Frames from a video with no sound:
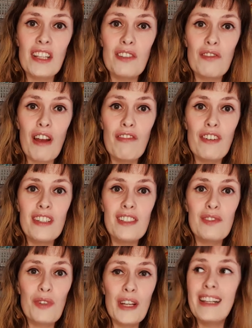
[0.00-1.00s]
the reference
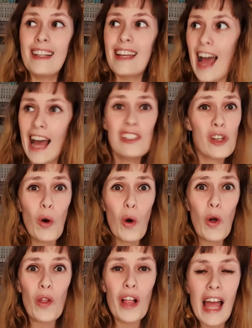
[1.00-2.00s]
really at
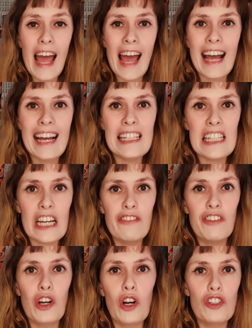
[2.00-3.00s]
all, and I
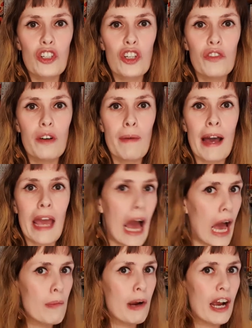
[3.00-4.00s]
forgot to cover my
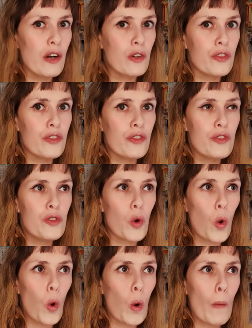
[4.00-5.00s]
eyebrows,
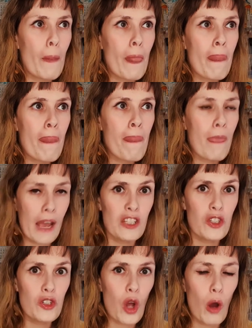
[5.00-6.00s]
so I
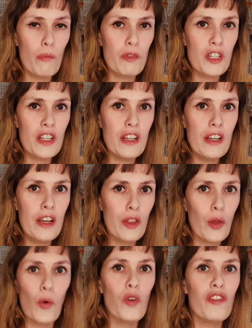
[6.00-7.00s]
stopped
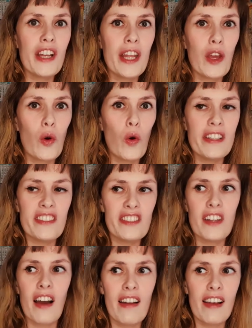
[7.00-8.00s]
the whole video and
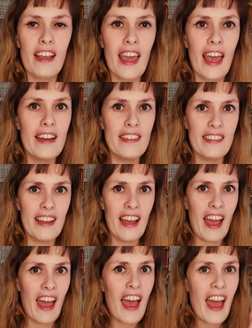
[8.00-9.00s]
started again,
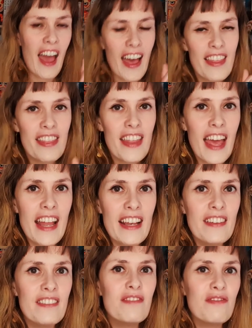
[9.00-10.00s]
and
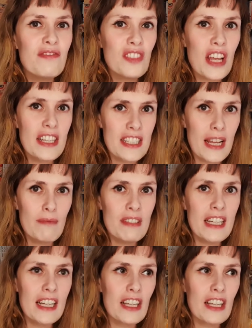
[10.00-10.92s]
then attempted it